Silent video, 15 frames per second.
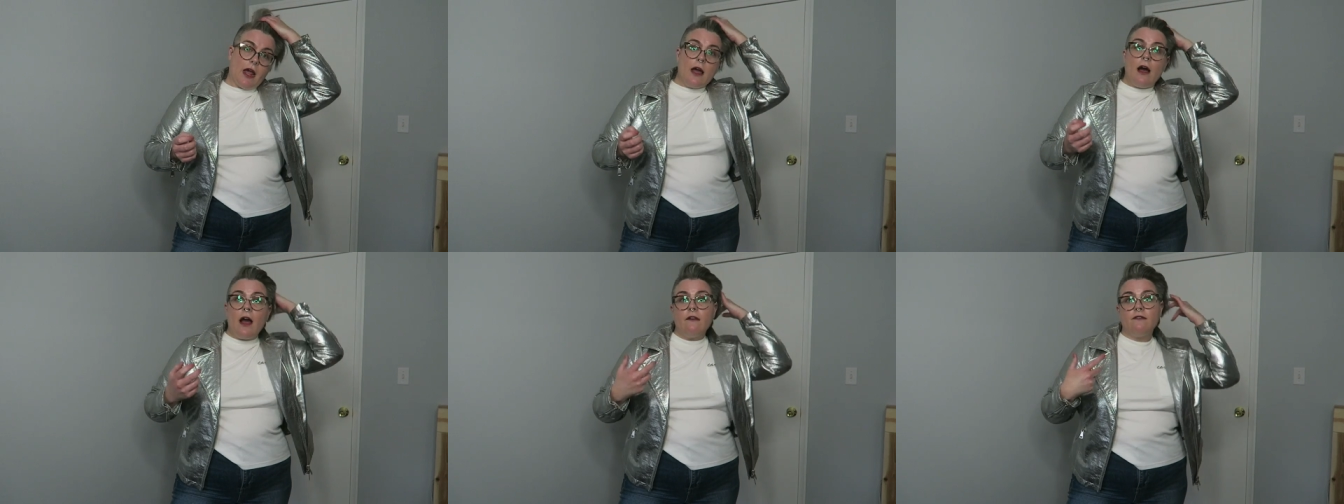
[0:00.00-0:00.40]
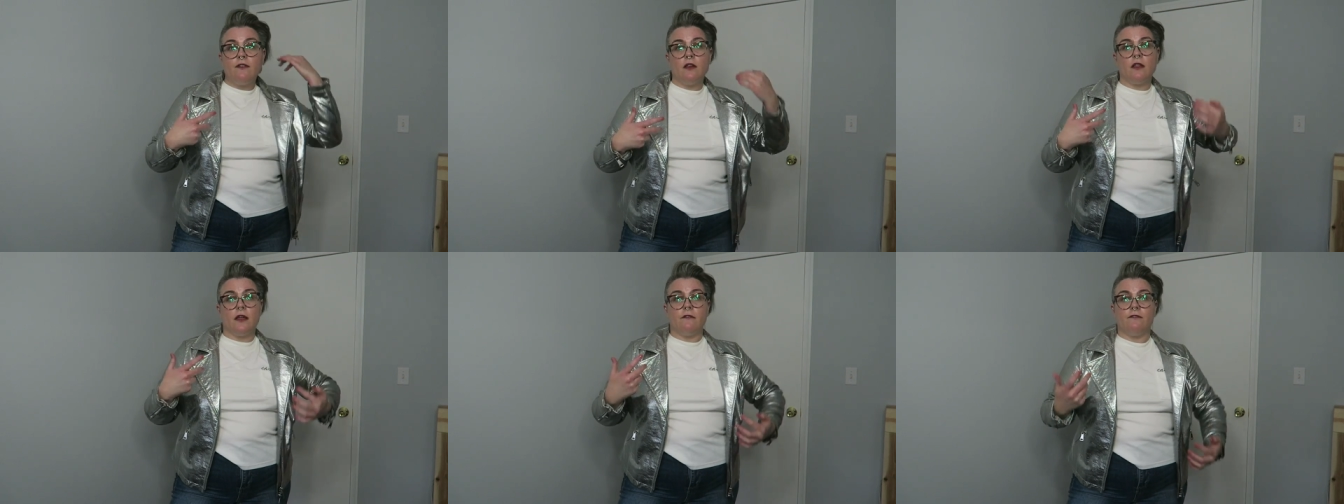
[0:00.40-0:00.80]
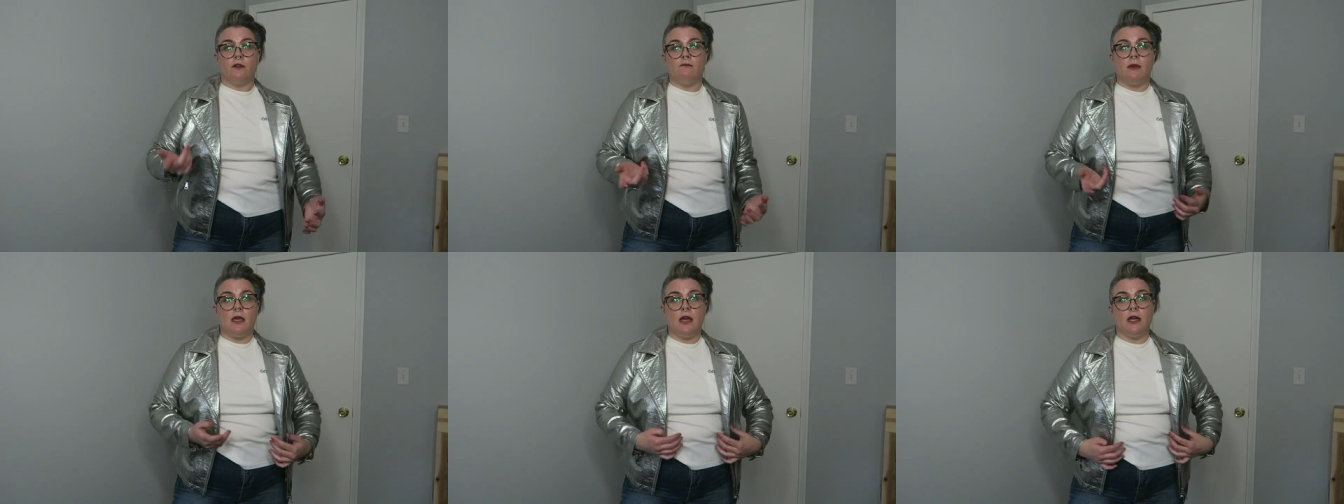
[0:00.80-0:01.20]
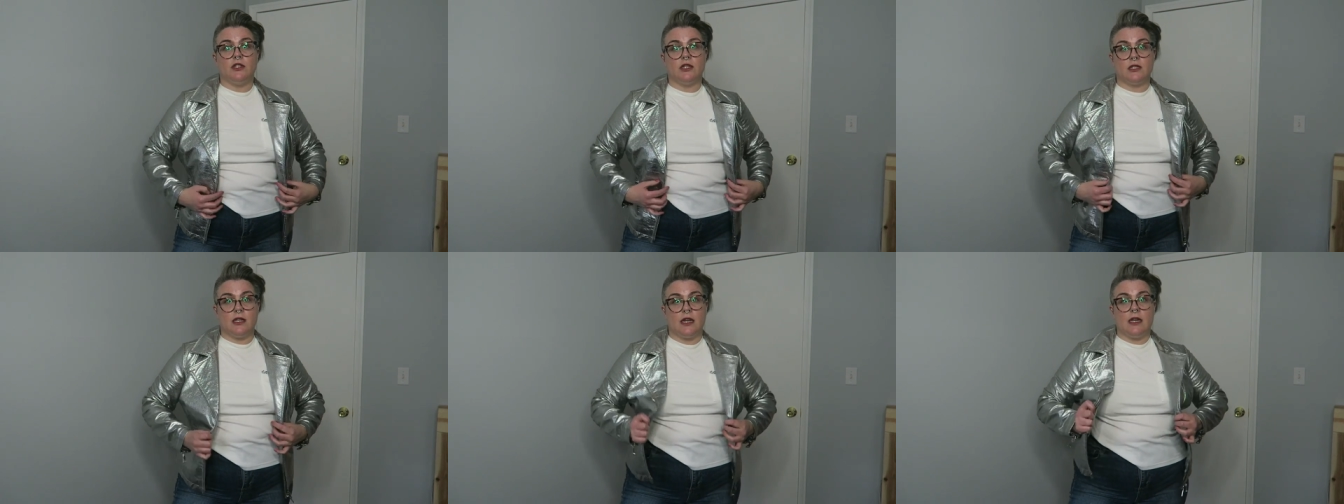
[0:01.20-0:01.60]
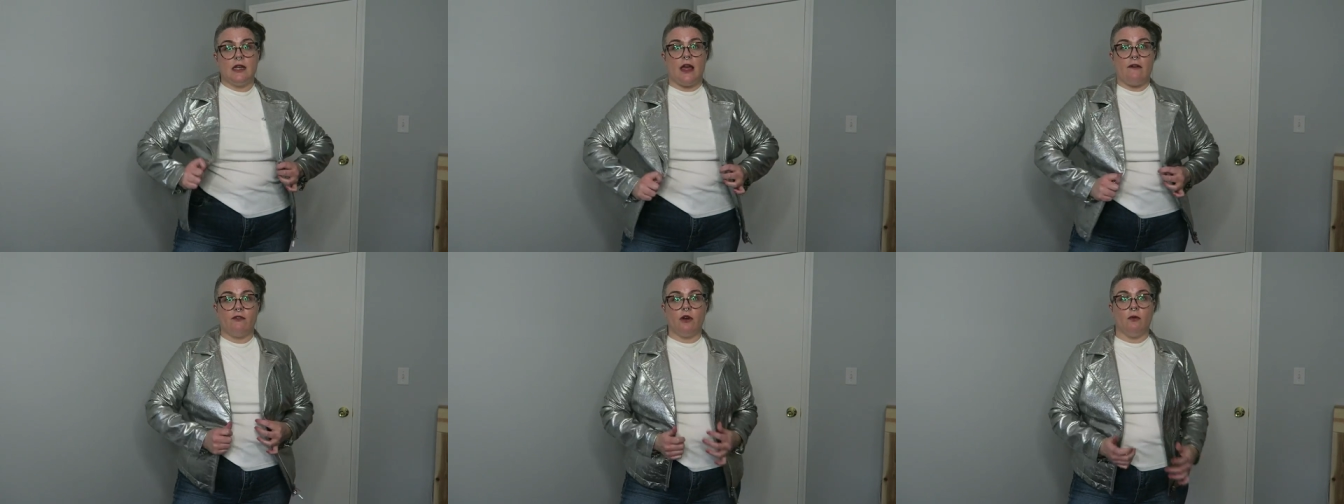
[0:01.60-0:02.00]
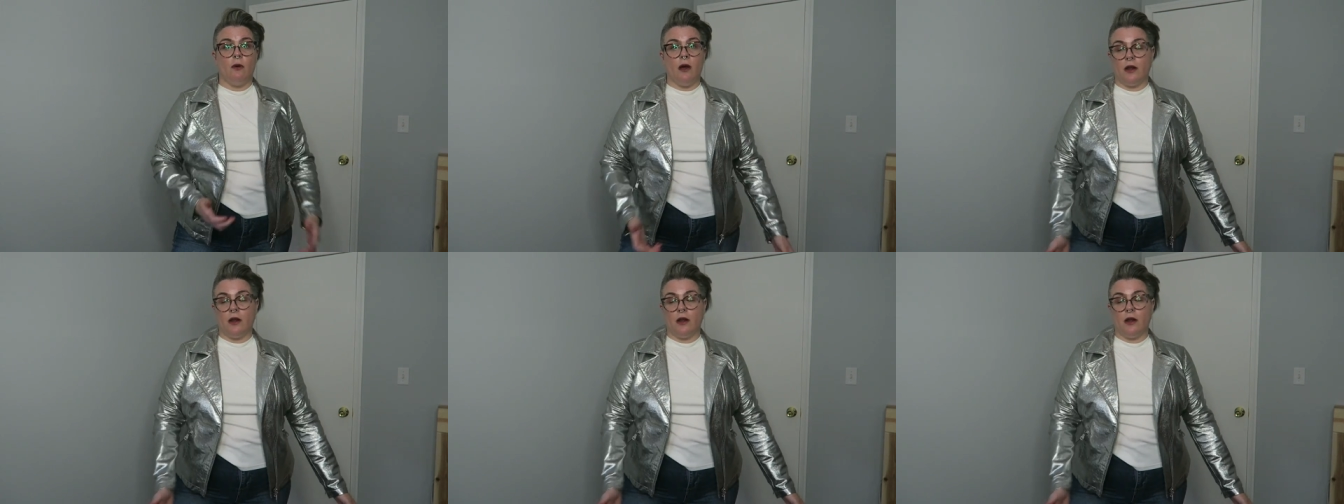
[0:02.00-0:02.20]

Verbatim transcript: like I feel like for me, I just like never